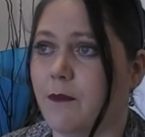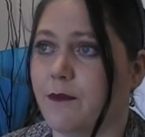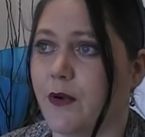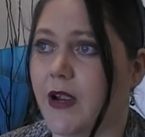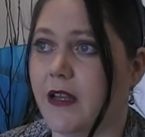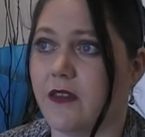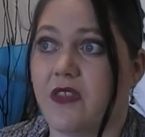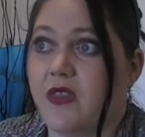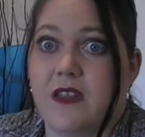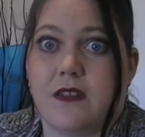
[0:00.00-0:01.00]
brands,
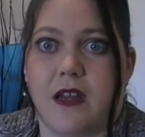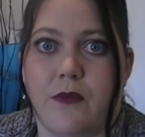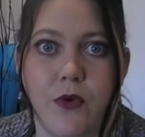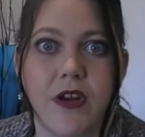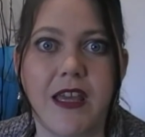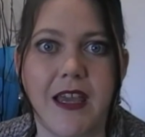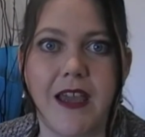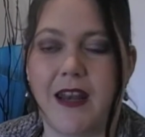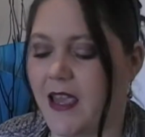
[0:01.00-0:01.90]
things that I want to get,